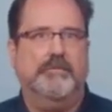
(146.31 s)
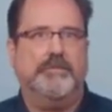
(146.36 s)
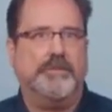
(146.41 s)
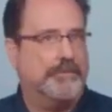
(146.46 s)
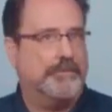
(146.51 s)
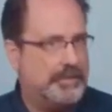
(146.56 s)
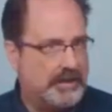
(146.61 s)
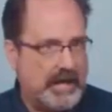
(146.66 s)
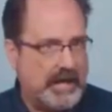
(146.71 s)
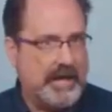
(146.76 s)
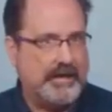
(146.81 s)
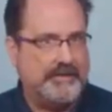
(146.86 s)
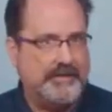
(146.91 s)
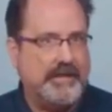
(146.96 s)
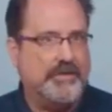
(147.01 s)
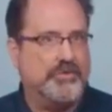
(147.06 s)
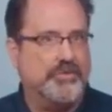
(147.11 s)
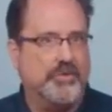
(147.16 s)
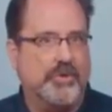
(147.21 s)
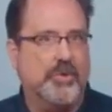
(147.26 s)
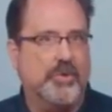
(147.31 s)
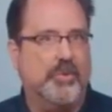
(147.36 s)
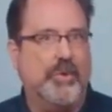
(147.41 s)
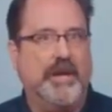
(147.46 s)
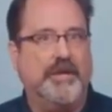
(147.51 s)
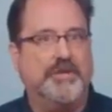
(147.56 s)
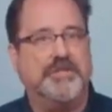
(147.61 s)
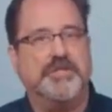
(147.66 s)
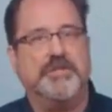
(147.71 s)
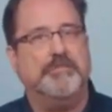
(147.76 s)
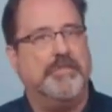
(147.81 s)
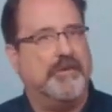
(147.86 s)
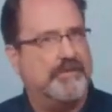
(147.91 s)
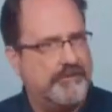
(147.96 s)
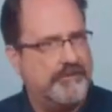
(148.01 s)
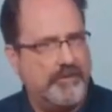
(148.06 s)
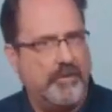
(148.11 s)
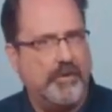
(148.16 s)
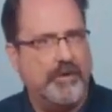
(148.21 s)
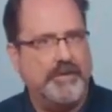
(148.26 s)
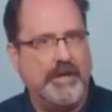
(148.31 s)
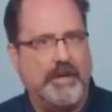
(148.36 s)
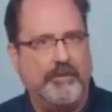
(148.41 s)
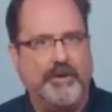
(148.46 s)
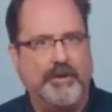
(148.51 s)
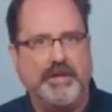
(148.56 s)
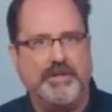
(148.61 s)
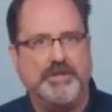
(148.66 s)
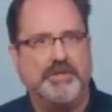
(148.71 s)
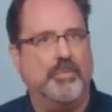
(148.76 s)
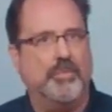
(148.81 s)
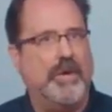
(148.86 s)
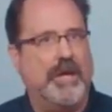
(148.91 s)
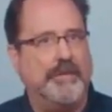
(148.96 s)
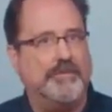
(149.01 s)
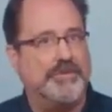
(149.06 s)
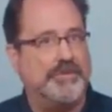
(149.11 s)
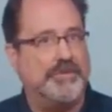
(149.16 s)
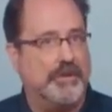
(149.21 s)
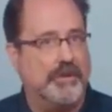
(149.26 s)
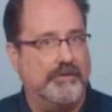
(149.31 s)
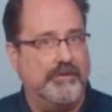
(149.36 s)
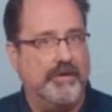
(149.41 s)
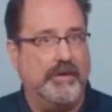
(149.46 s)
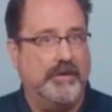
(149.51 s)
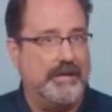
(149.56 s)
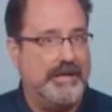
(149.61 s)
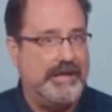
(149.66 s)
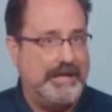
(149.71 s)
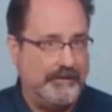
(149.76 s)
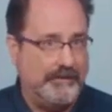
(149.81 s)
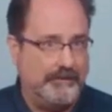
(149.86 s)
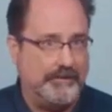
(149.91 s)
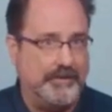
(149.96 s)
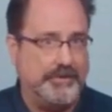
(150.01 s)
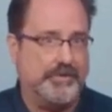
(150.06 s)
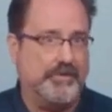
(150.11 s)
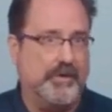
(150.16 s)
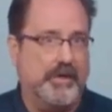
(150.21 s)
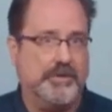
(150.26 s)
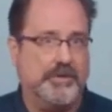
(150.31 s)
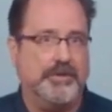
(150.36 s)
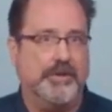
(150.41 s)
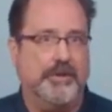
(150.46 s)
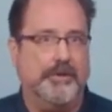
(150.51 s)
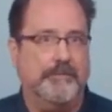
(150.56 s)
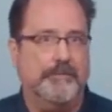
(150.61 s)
to block these requests before they reach the web server infrastructure.